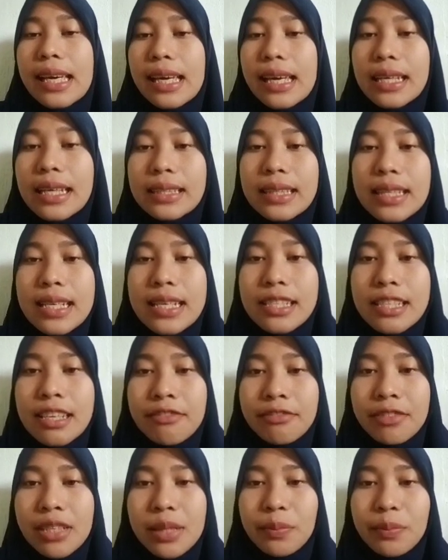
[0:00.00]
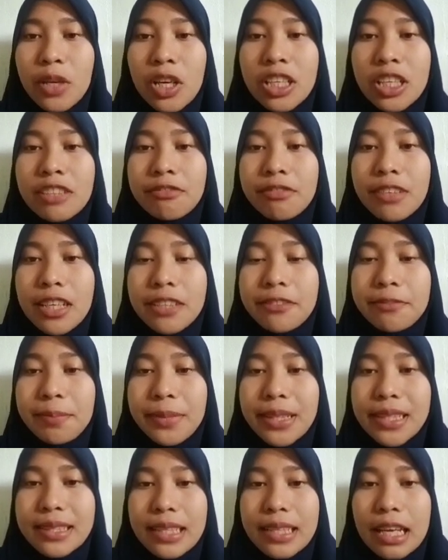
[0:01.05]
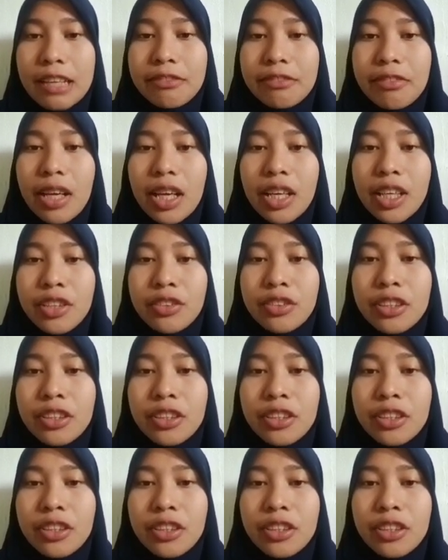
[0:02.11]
87.5% very